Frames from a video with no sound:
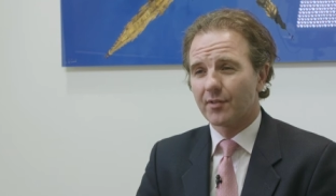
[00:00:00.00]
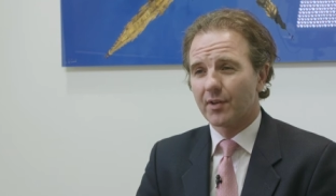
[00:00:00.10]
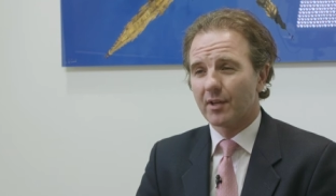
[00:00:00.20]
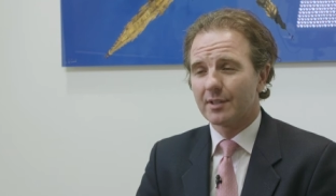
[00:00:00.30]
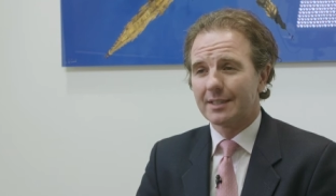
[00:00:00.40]

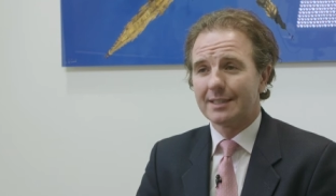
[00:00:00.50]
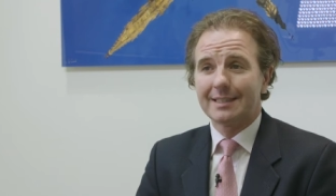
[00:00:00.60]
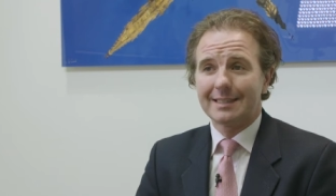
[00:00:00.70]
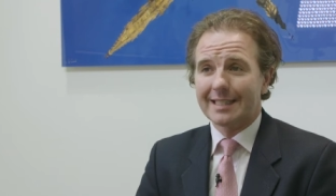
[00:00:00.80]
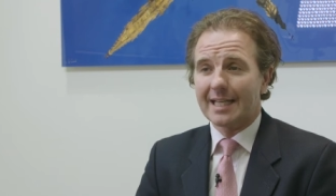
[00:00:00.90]
So
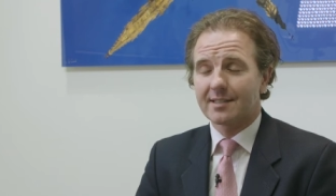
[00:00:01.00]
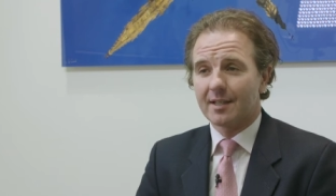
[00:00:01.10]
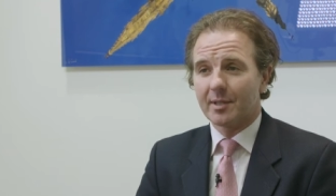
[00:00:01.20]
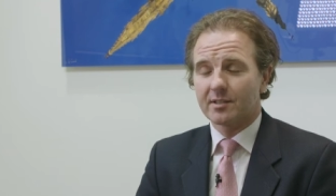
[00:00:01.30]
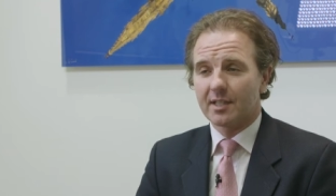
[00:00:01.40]
yes,
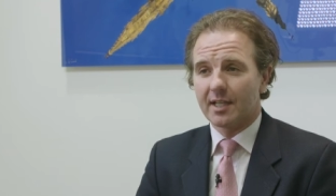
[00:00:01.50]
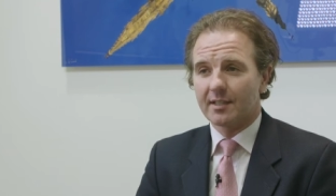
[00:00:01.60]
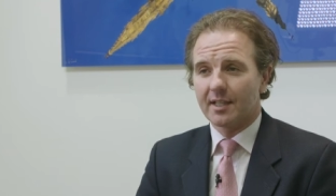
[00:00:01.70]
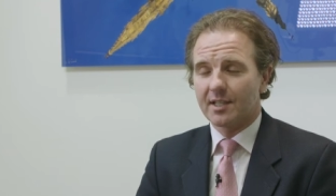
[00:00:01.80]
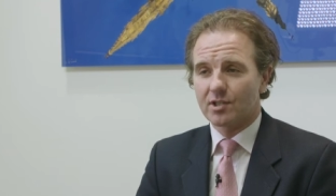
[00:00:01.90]
I mean, it's, it,
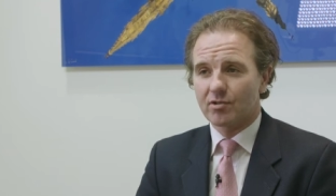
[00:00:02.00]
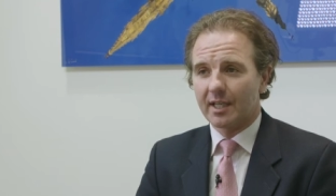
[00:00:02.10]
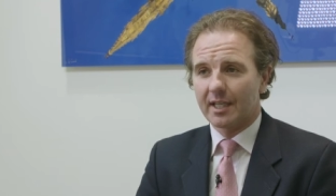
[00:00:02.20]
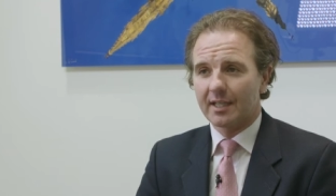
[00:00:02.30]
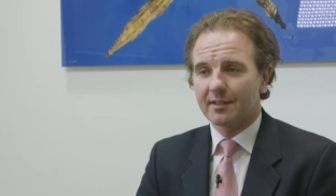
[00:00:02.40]
it is
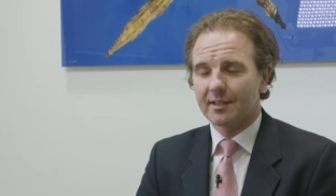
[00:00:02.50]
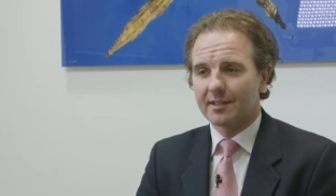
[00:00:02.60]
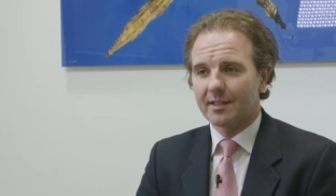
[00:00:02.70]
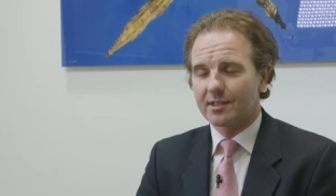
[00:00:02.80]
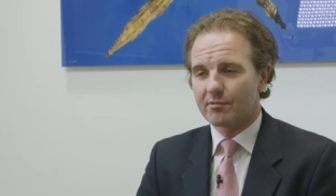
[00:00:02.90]
shrinking,
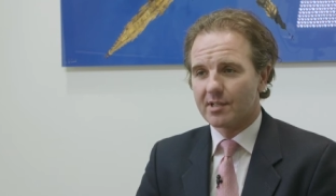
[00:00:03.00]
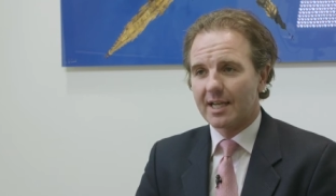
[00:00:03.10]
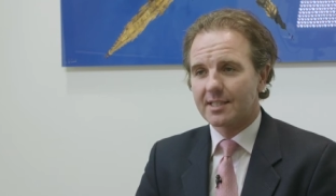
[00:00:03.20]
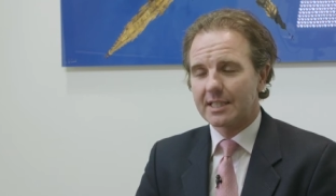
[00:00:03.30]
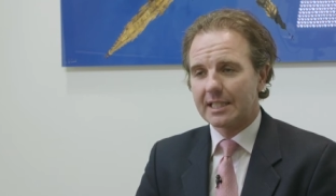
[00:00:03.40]
it, it's a
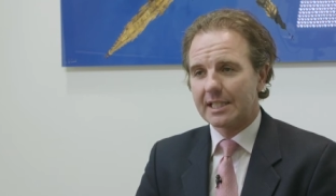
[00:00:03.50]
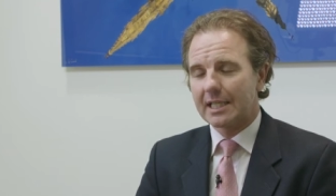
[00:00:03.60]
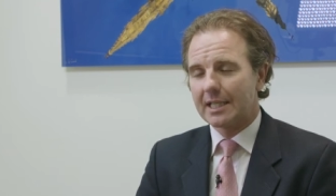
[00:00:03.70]
reality.